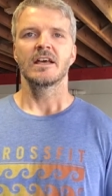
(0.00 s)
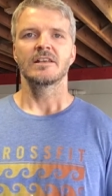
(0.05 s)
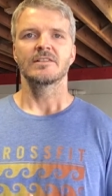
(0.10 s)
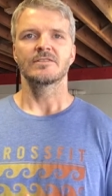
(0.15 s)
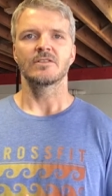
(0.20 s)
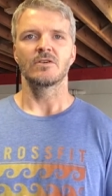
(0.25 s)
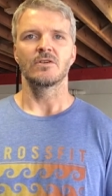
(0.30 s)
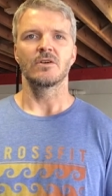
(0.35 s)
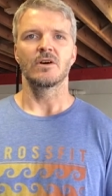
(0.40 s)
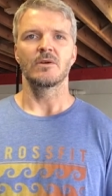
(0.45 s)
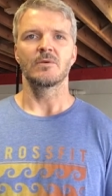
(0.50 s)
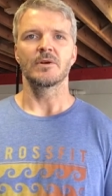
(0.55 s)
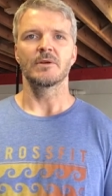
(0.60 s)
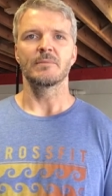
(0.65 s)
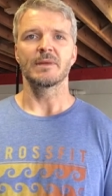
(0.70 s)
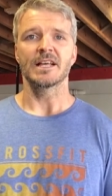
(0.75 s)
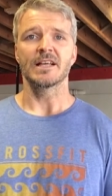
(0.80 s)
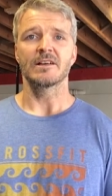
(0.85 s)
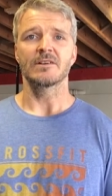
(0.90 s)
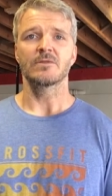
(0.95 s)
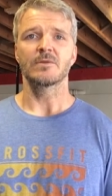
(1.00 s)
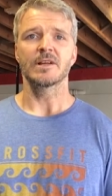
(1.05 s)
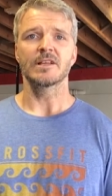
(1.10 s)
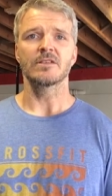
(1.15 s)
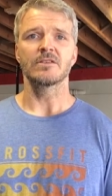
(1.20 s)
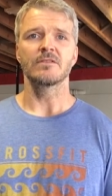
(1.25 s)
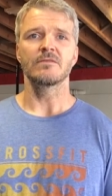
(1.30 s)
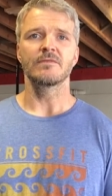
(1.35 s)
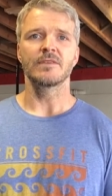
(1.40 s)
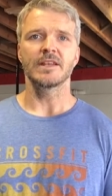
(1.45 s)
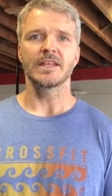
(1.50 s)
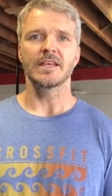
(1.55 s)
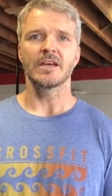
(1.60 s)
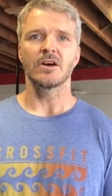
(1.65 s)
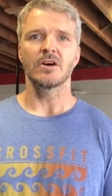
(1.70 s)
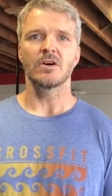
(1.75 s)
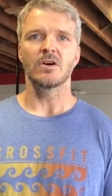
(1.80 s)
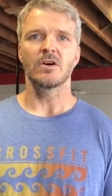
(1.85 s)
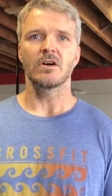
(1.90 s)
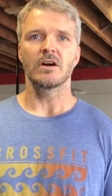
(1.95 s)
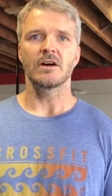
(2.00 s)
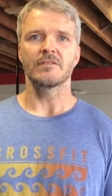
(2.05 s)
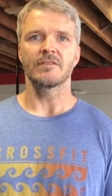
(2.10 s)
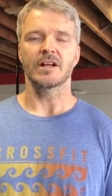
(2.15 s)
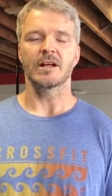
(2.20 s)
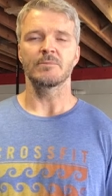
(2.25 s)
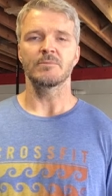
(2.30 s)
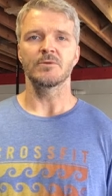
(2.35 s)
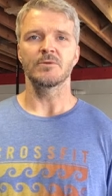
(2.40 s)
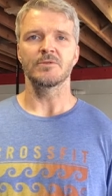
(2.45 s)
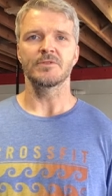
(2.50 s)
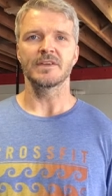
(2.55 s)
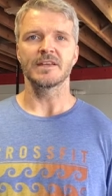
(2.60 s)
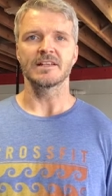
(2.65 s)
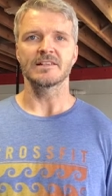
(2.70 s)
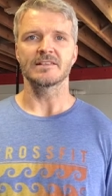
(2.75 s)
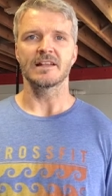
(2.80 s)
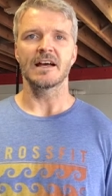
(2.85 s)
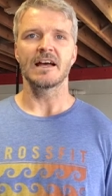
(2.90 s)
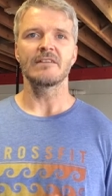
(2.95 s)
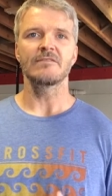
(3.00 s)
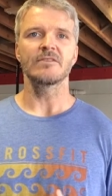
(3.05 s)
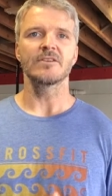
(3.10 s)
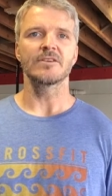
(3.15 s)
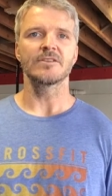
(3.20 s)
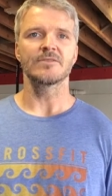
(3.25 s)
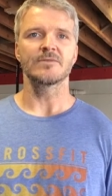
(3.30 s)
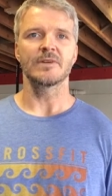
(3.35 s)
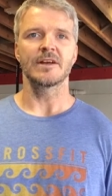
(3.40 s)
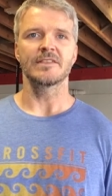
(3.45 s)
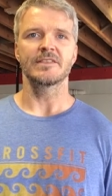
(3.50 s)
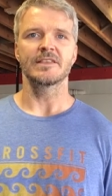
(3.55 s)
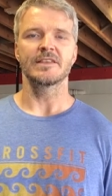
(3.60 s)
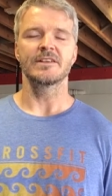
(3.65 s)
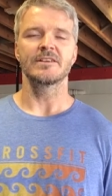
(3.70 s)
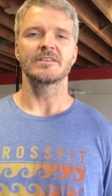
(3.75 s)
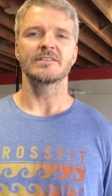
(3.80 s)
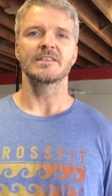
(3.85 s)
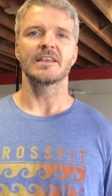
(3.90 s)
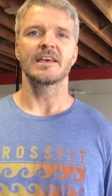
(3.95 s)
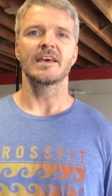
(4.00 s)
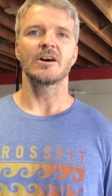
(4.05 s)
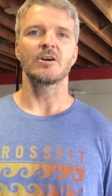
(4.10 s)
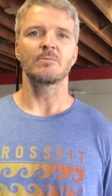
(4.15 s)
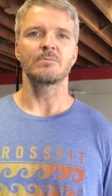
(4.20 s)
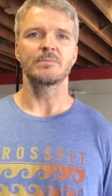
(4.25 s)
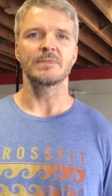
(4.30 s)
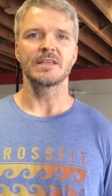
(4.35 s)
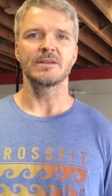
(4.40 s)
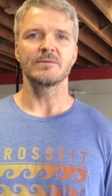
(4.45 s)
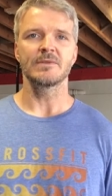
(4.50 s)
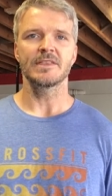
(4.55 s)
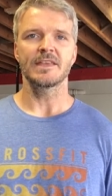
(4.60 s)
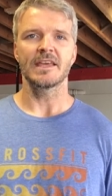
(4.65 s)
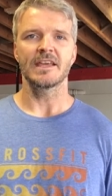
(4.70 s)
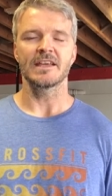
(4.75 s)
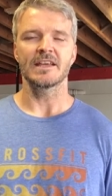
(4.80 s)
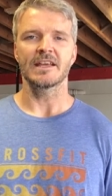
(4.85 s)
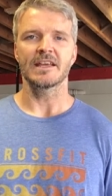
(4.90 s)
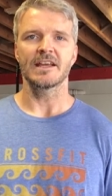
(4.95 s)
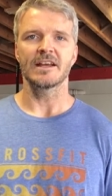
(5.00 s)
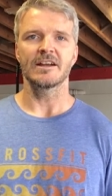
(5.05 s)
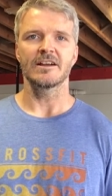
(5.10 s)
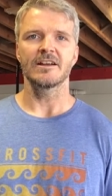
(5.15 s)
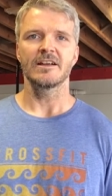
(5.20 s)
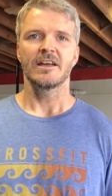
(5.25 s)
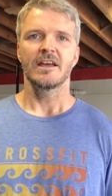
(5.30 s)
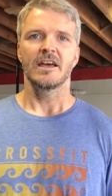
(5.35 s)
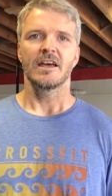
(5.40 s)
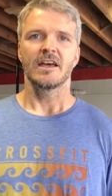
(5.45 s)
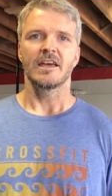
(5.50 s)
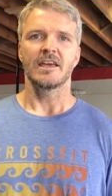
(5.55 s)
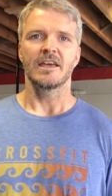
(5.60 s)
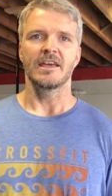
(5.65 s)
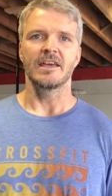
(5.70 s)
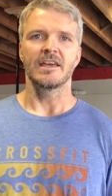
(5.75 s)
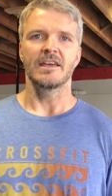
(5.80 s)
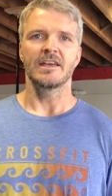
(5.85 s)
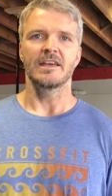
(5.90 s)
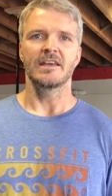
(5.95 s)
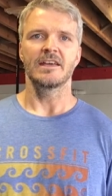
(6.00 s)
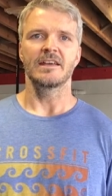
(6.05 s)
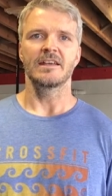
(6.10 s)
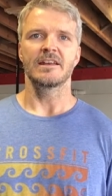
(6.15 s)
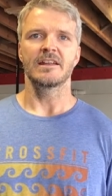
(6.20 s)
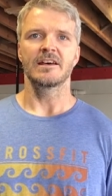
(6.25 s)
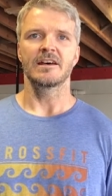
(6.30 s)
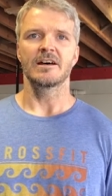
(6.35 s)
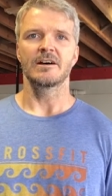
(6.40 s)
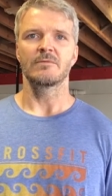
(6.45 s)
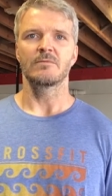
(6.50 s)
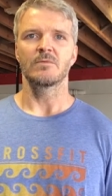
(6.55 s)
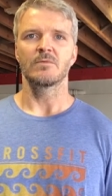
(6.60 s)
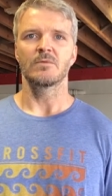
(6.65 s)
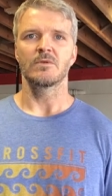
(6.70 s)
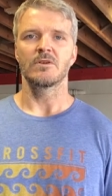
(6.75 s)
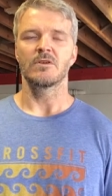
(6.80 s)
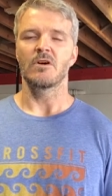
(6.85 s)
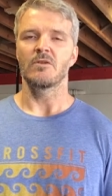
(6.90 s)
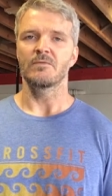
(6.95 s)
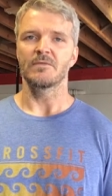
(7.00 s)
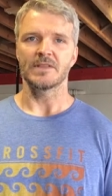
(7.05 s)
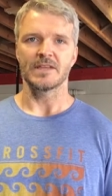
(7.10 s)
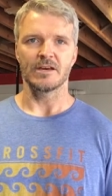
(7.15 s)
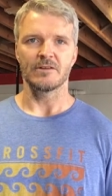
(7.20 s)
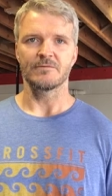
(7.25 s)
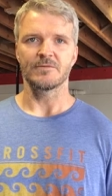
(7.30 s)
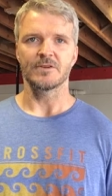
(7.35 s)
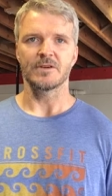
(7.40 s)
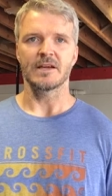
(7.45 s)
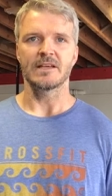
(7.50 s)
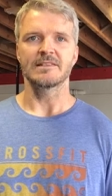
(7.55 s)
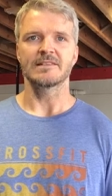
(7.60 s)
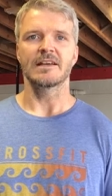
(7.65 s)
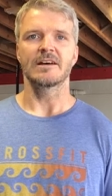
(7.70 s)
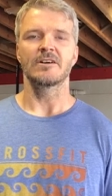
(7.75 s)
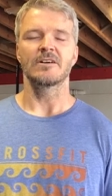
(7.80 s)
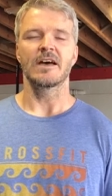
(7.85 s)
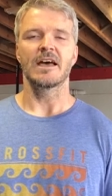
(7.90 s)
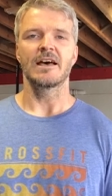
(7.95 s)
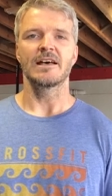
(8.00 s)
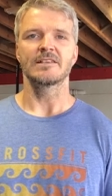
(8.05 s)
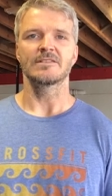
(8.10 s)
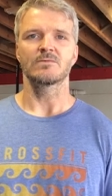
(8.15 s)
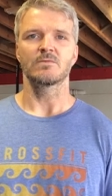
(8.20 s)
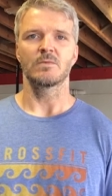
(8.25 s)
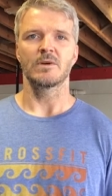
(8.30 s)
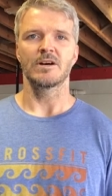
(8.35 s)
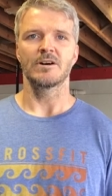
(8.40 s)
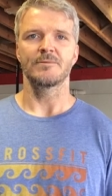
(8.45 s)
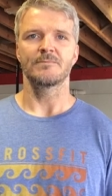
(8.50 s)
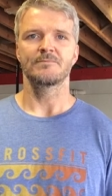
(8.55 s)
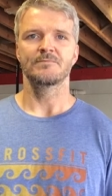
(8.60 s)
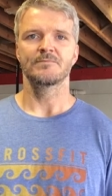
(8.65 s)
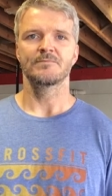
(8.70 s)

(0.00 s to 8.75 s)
So I want to make a quick little video of a couple of things that I've learned throughout the years that help me with hand care and will hopefully help you guys out as well.